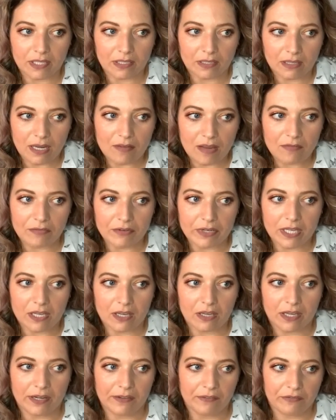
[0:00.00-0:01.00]
every
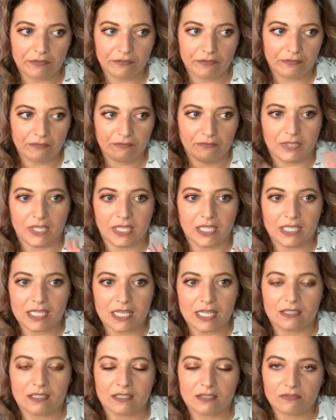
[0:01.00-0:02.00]
kind of
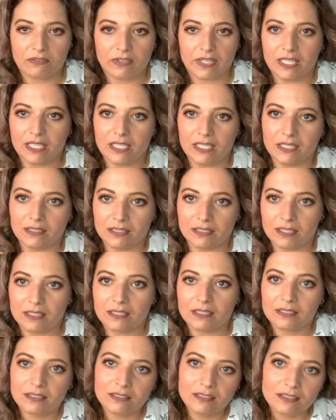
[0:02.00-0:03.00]
intense feeling that
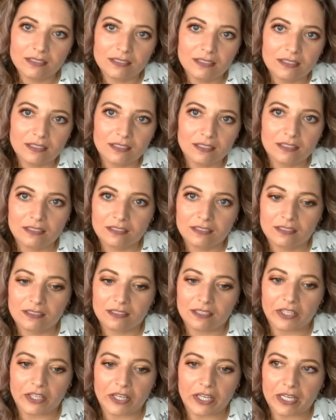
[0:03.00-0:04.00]

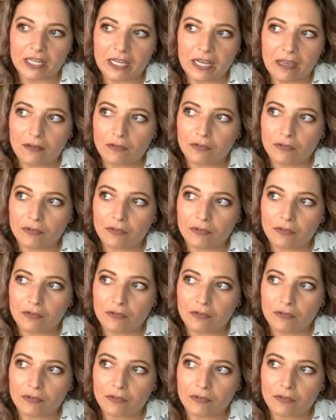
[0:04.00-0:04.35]
you can have.